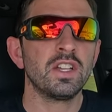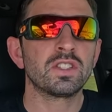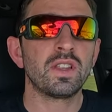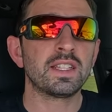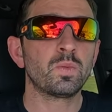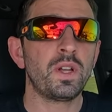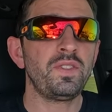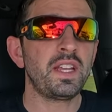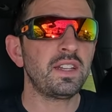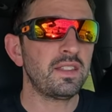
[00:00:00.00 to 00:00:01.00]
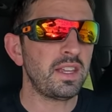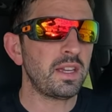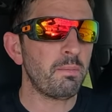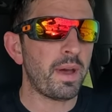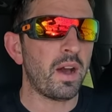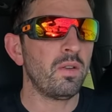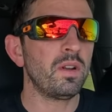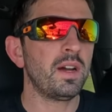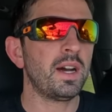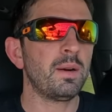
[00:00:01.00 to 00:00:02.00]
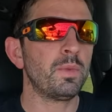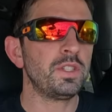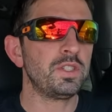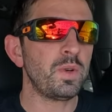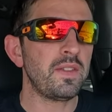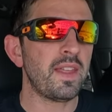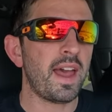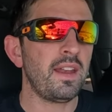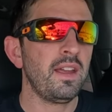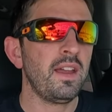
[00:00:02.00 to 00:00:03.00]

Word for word: So that's one thing to think about um, when doing that.